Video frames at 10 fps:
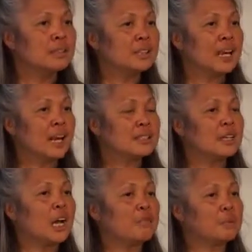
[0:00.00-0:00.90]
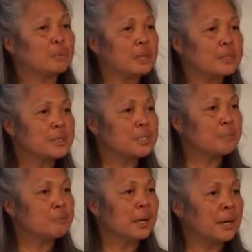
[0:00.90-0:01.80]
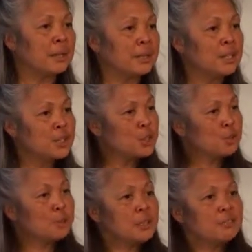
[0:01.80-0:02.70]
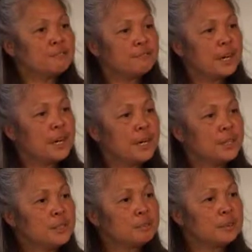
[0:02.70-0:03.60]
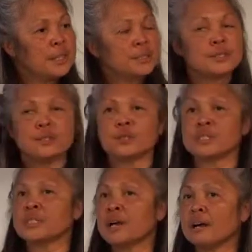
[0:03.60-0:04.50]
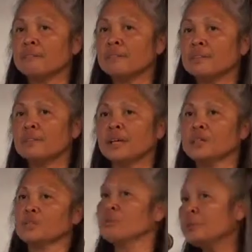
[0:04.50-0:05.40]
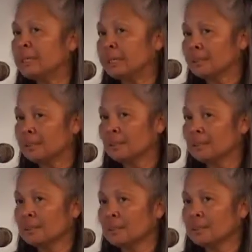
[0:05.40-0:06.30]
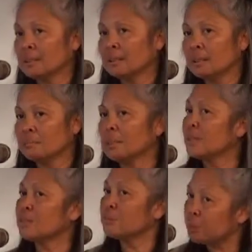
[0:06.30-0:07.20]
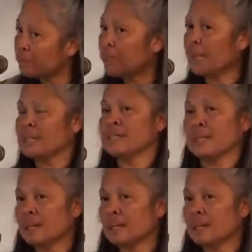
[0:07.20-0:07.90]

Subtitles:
to actually have the presence of mind to really find the place in yourself that is woman. Because the woman has the